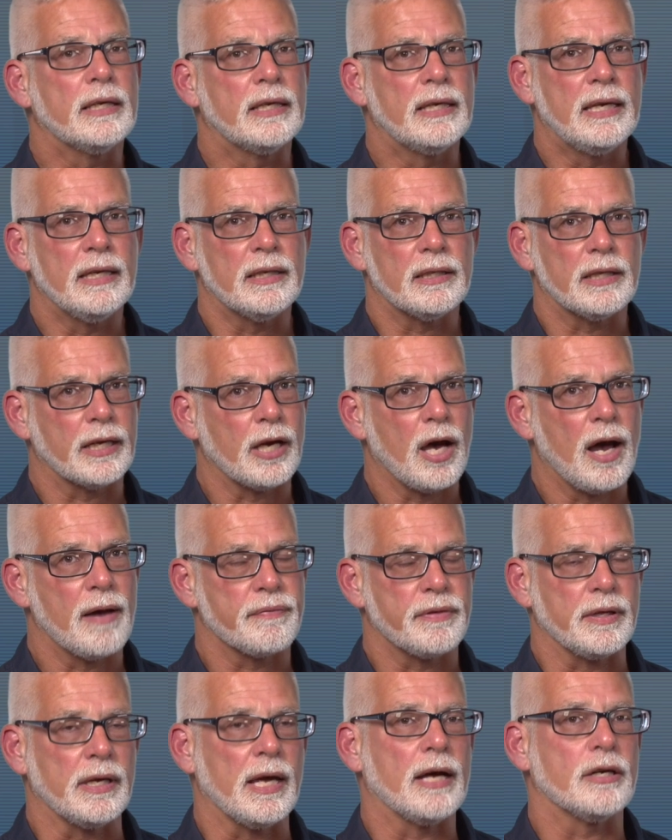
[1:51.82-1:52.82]
killing
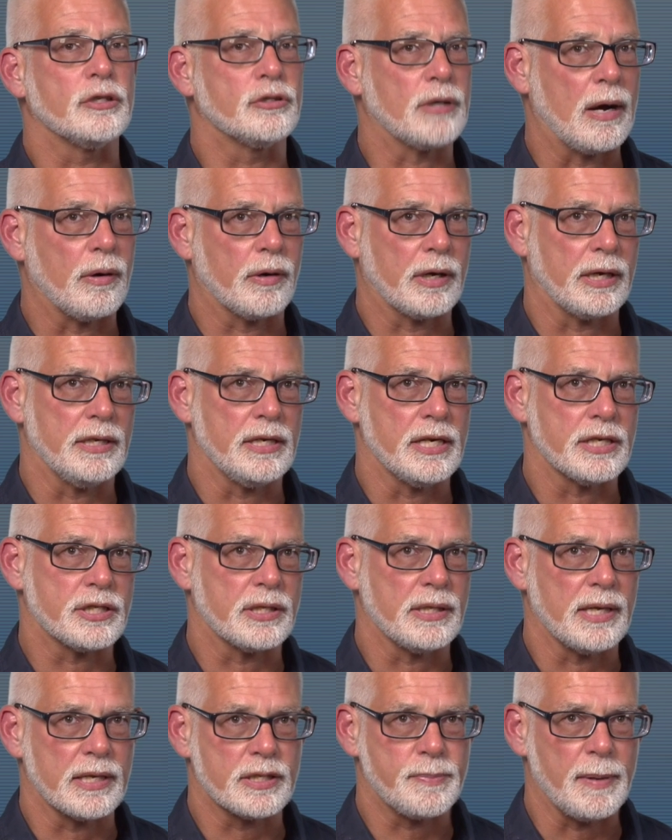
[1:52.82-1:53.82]
off the uh, drought
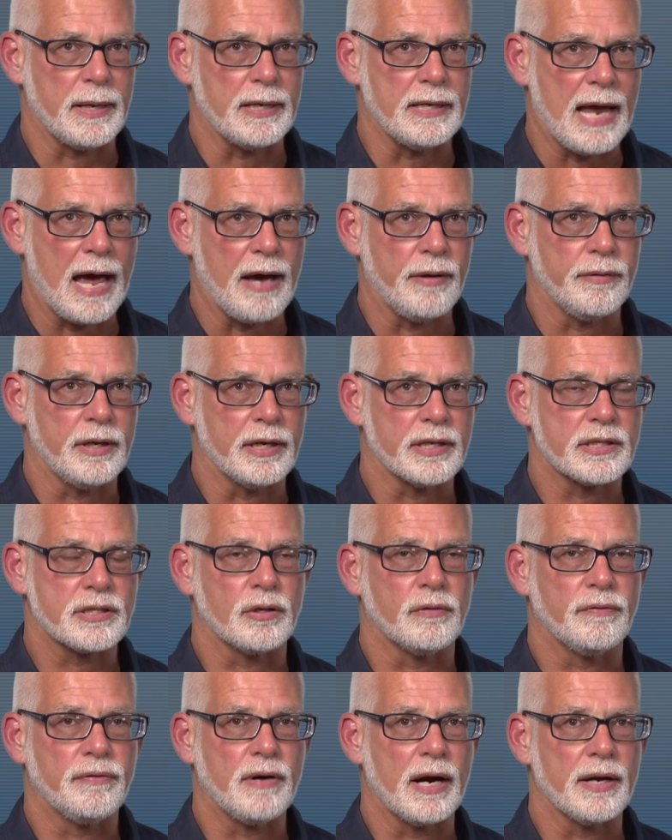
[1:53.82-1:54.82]
condition that's been down there
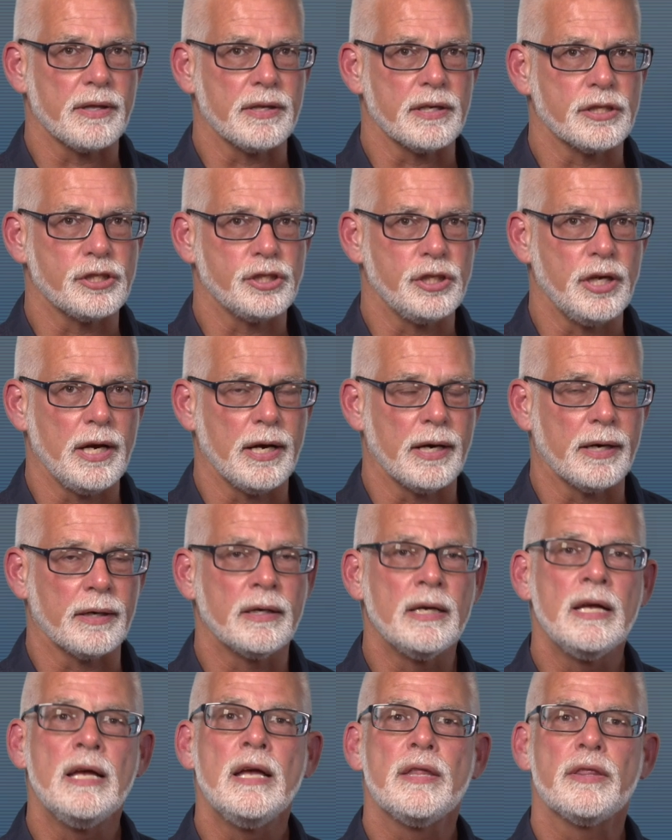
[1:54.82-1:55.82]
so far this year.
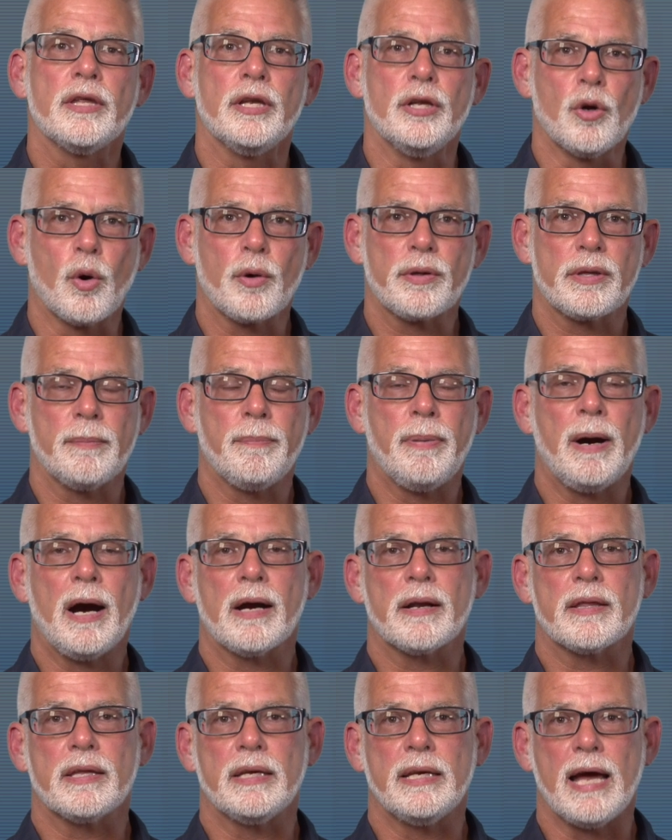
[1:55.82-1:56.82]
The northern
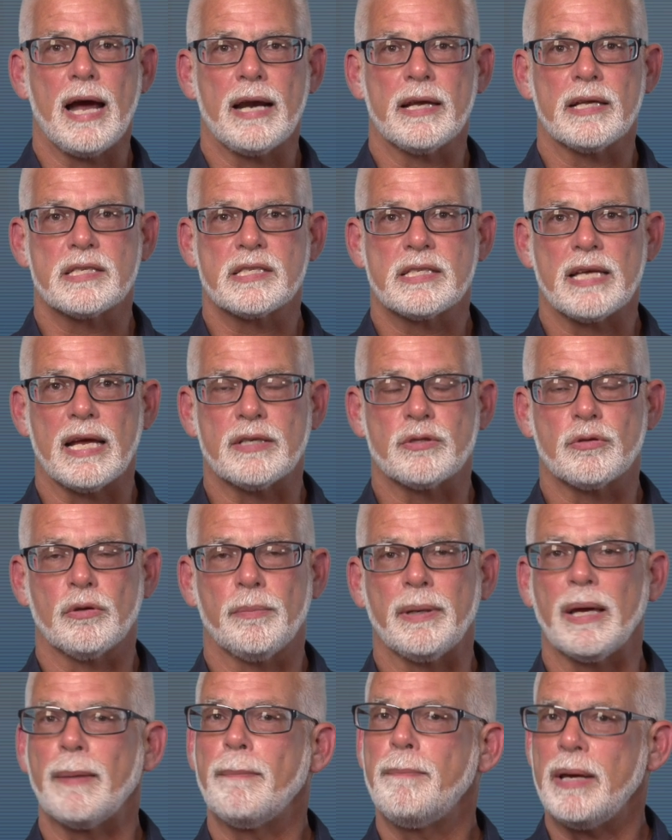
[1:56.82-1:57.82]
part of the United States will
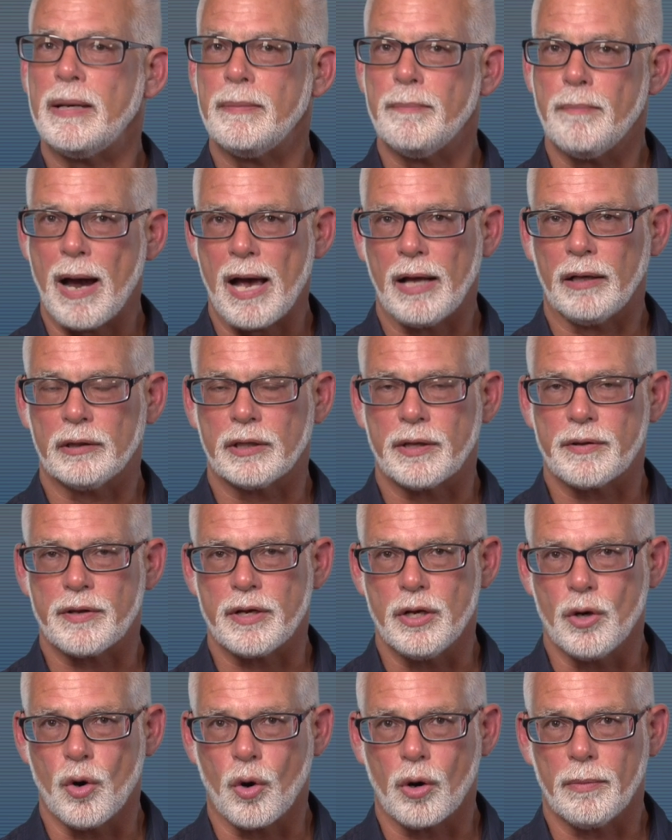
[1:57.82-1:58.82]
be a bit milder
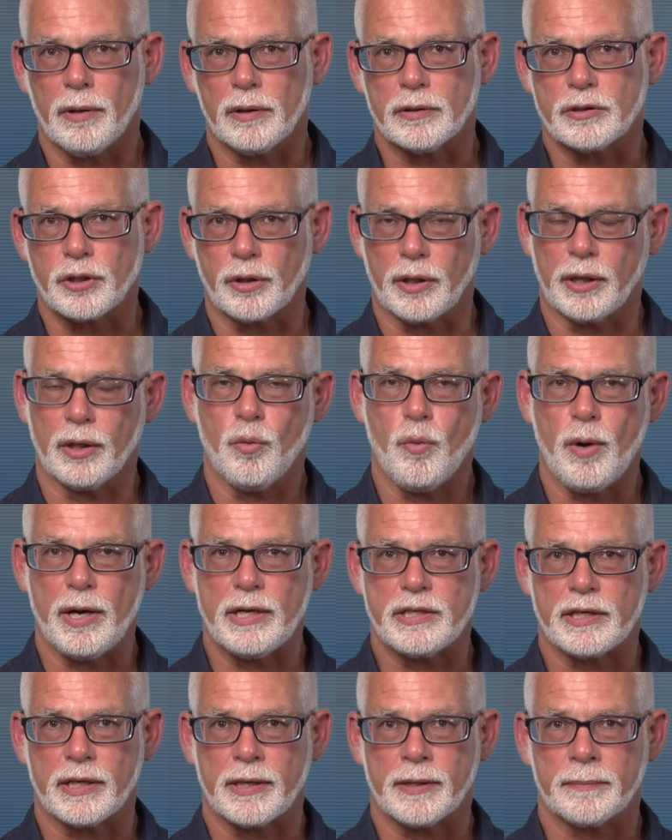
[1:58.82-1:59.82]
than normal during
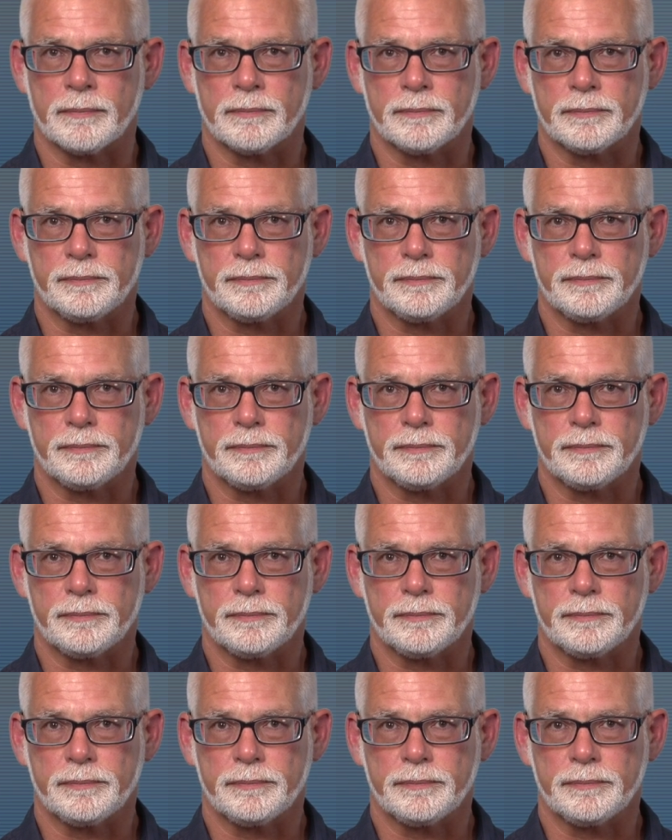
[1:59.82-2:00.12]
winter.